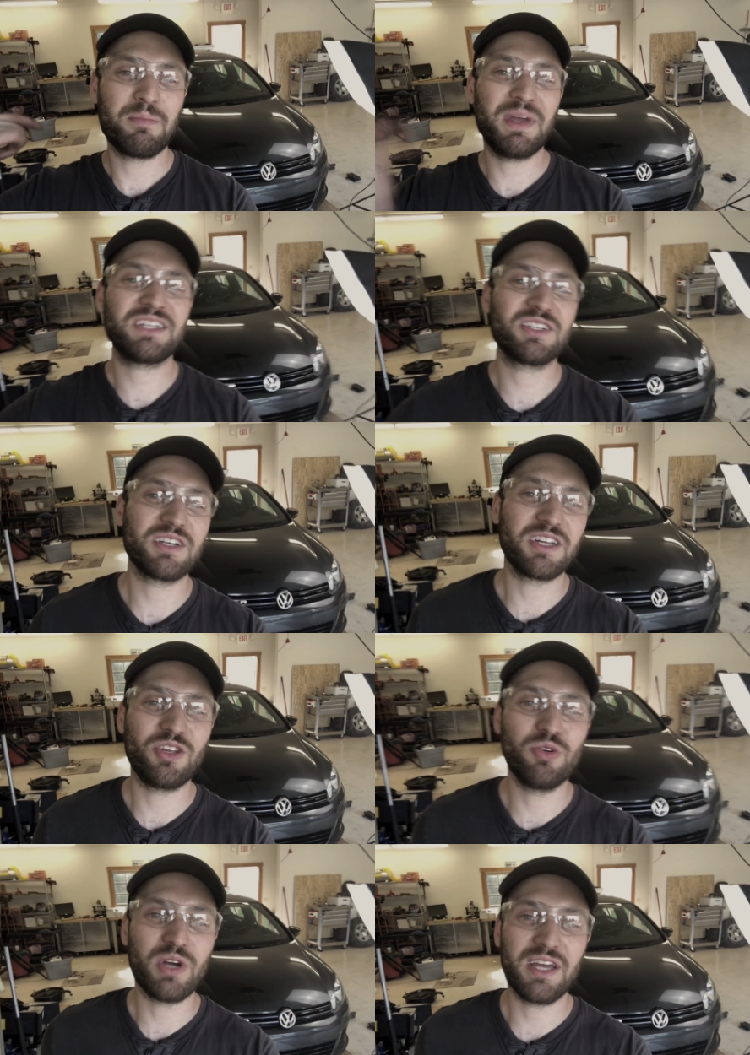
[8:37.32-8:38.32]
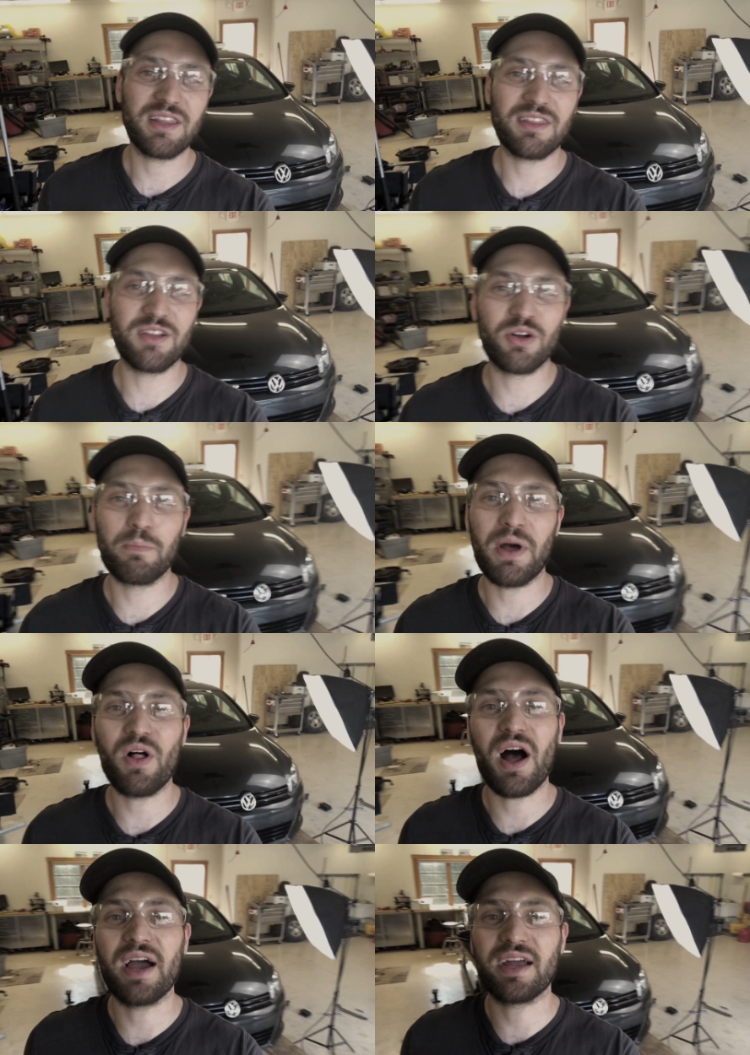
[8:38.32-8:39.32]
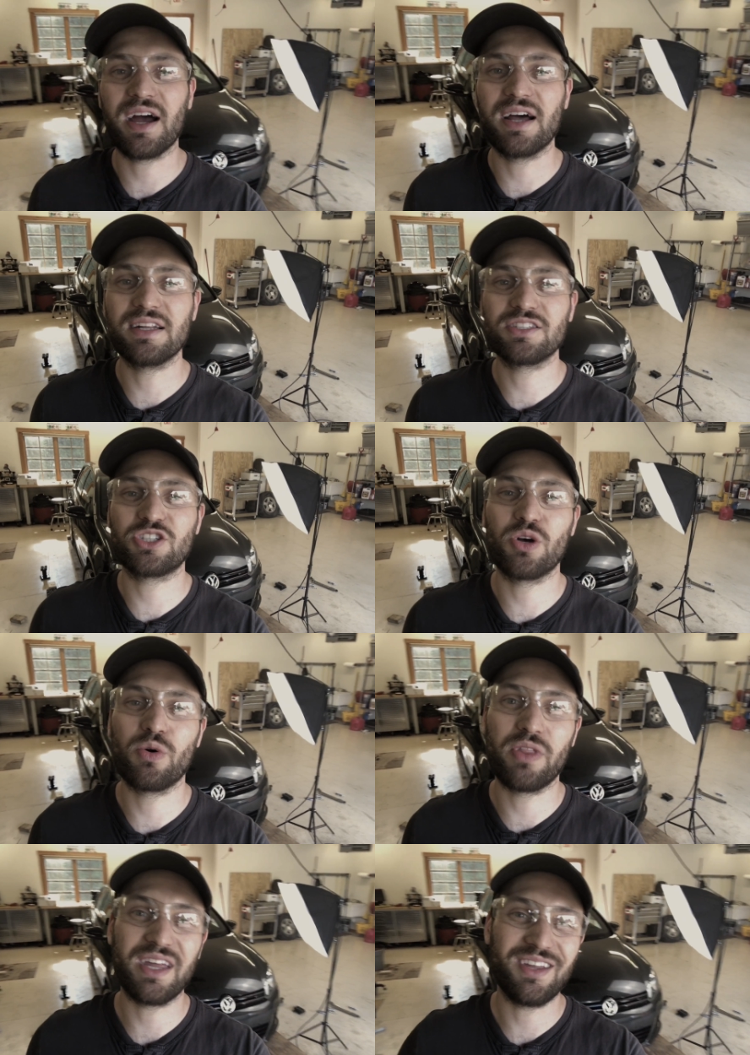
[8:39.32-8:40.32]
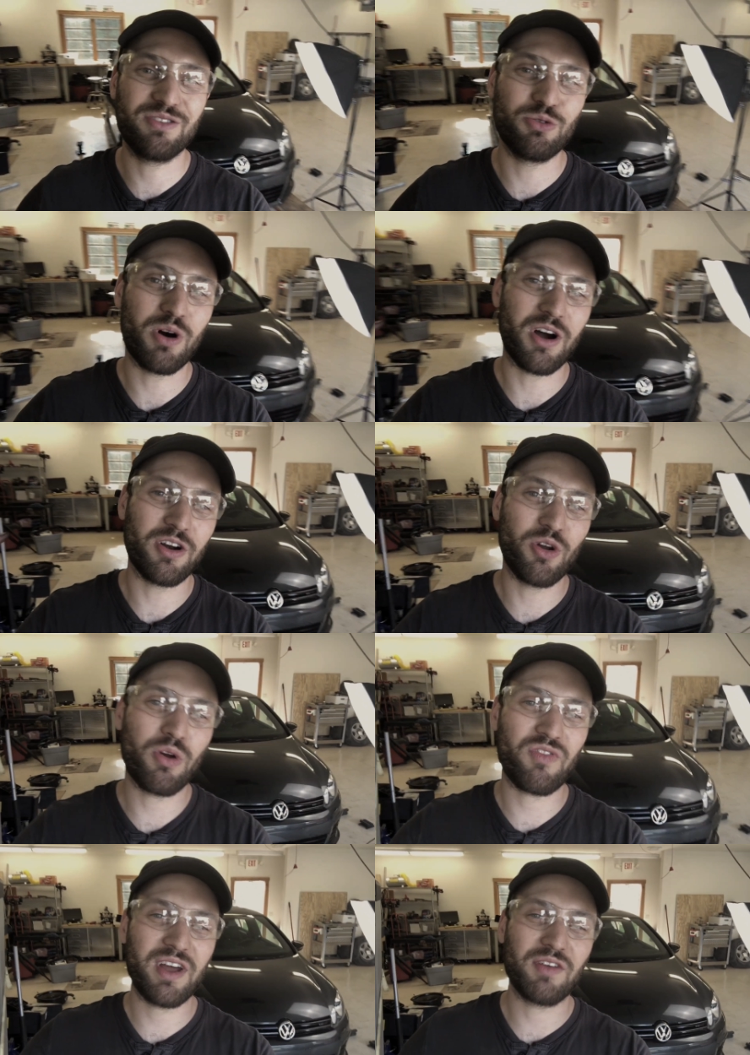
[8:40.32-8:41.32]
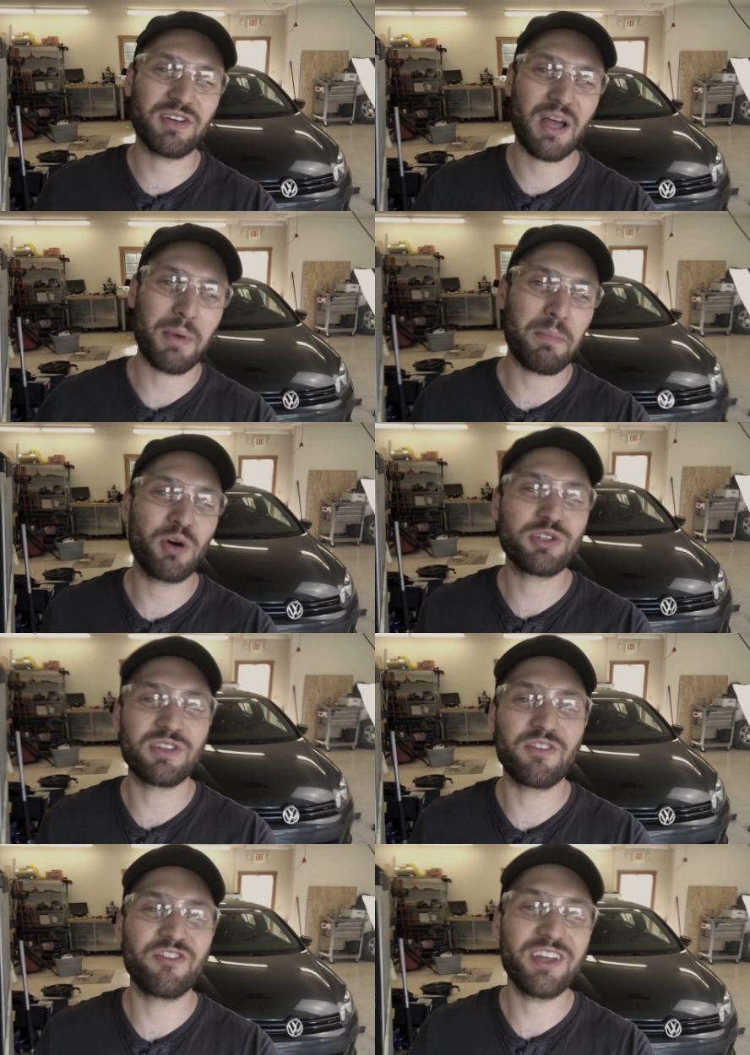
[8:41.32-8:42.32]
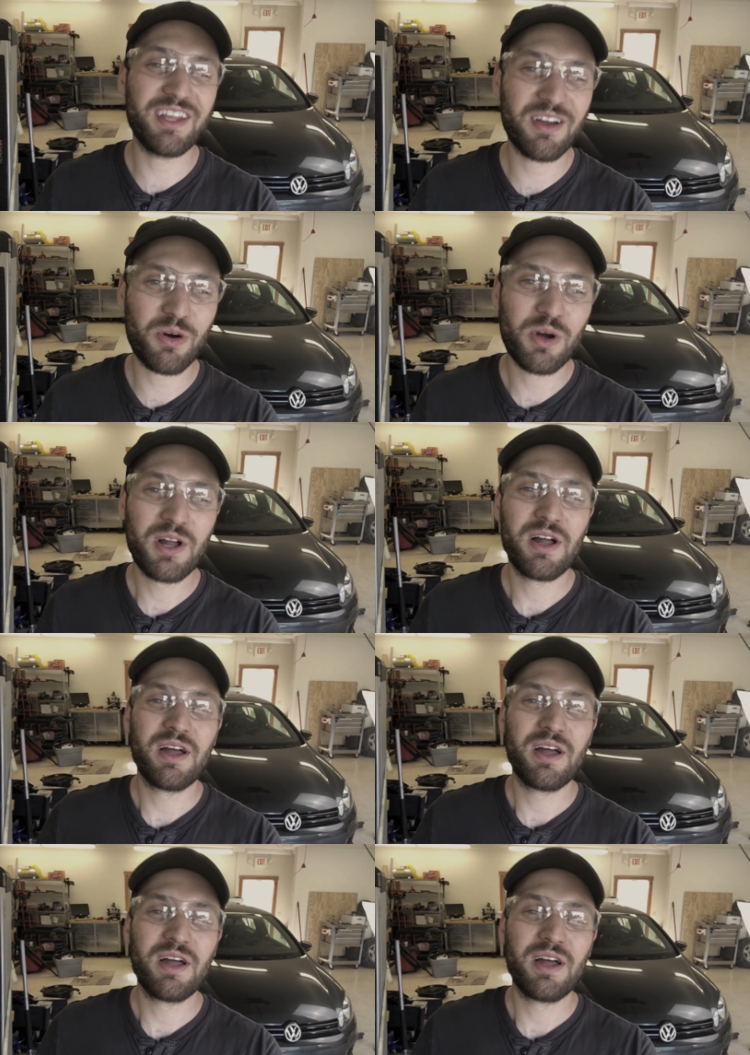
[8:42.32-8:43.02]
Make sure you hit the little bell icon so that you are notified every time I post a video.